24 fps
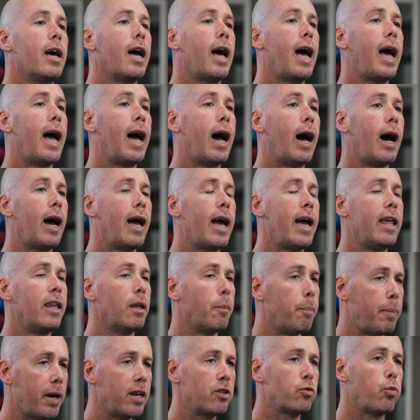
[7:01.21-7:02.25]
and the
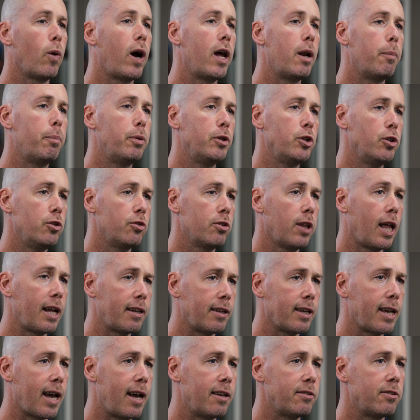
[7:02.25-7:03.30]
best way to produce
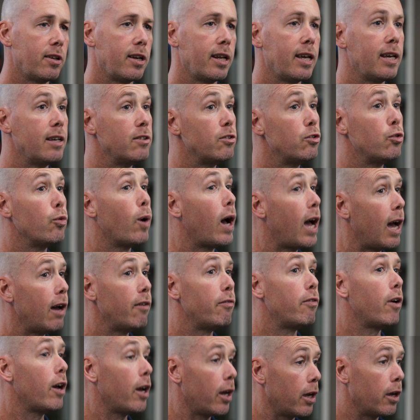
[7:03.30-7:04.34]
lactic acid is to
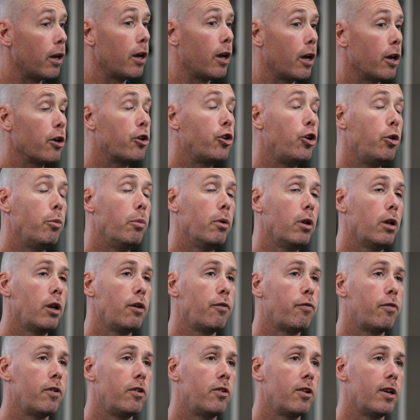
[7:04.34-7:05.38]
have a cumulative
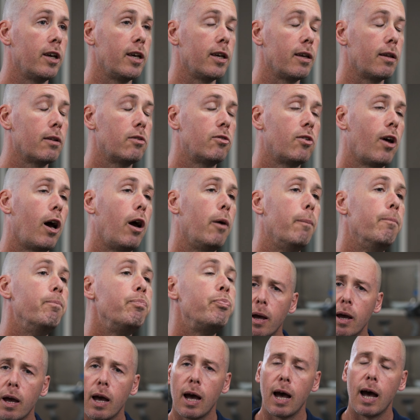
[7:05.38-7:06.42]
fatigue. So
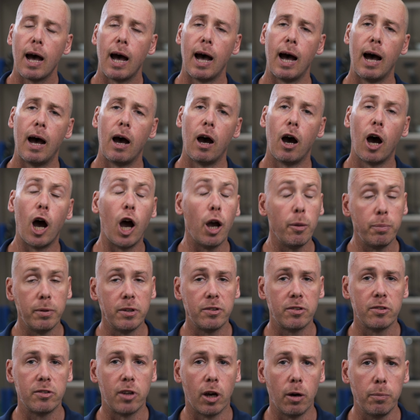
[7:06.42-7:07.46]
I hope
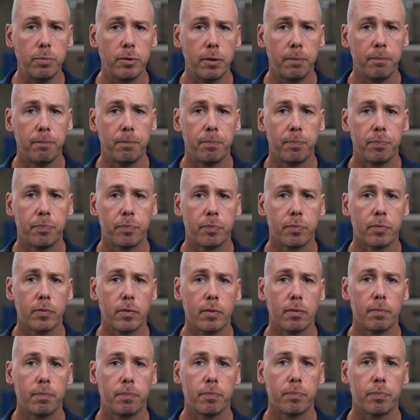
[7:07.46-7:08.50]
this has helped.
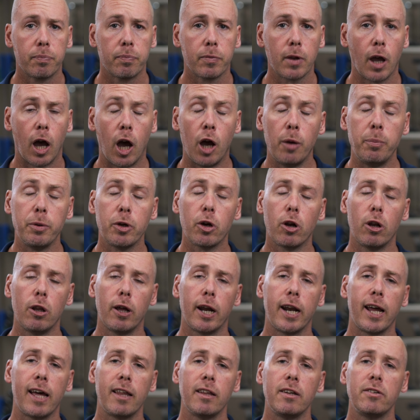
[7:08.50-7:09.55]
I hope you got a
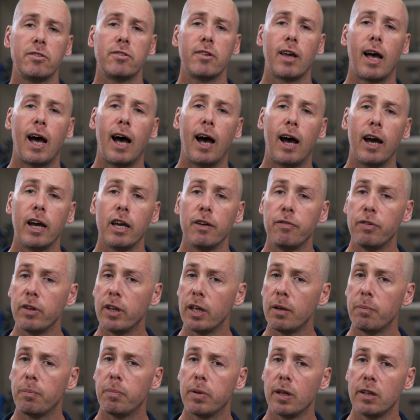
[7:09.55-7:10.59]
lot out of this. If you
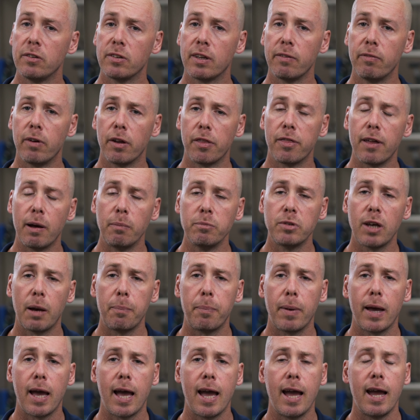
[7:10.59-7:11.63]
did, please give it a thumbs
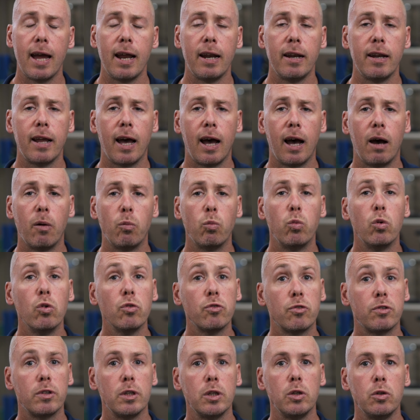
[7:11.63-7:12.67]
up, and we'll
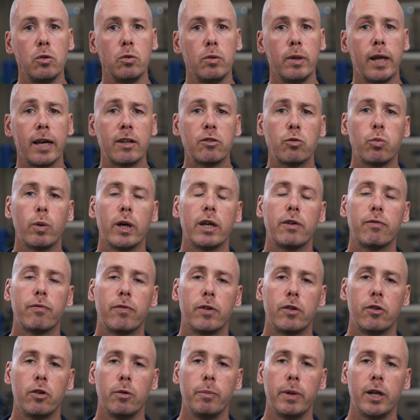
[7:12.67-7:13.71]
see you next week
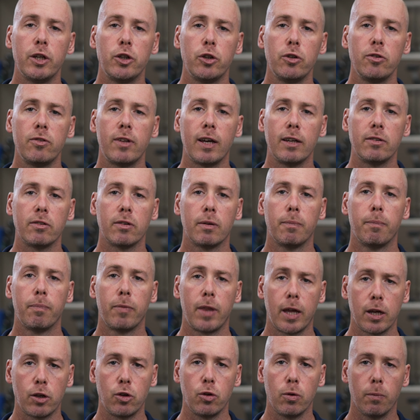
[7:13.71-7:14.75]
for 2 Minute Tuesdays.
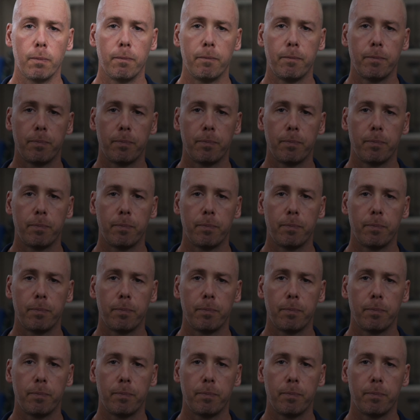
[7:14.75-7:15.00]
Thank you.